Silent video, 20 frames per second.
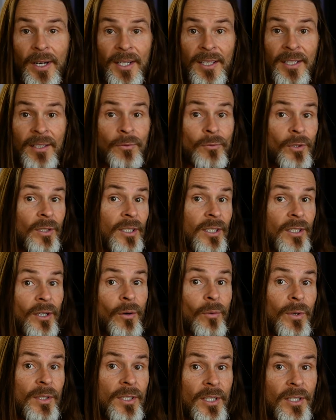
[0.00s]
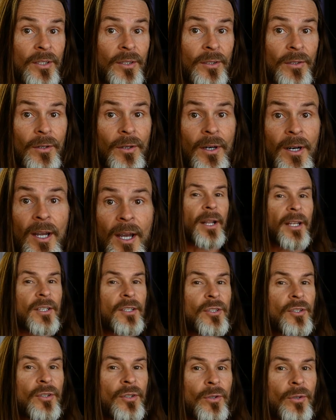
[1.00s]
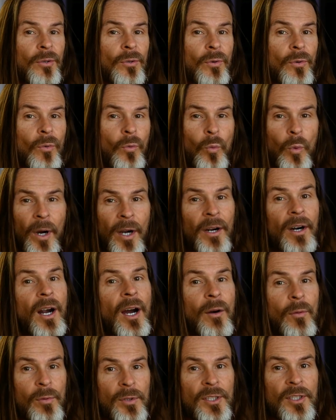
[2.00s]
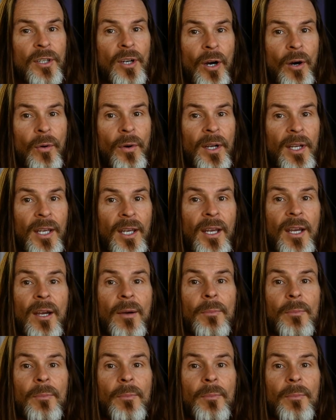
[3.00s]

I didn't really know what to do, but I knew where I was going